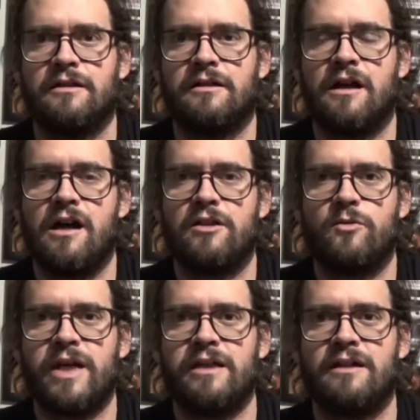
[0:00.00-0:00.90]

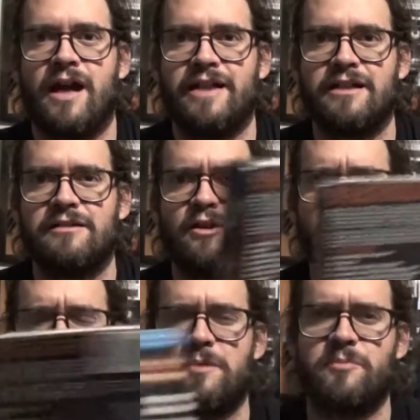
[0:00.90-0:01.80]
Halloween. I didn't go
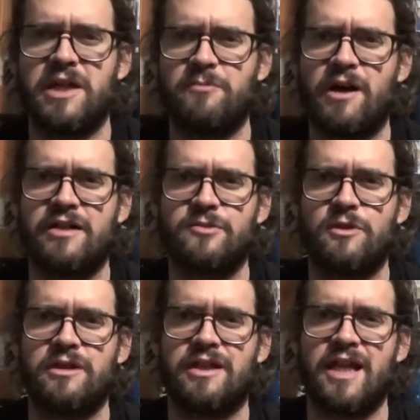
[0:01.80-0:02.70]
for the big box
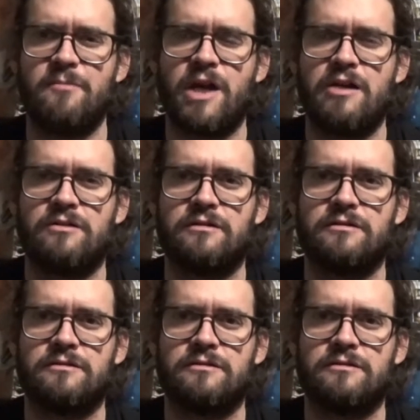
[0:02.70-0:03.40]
one that came out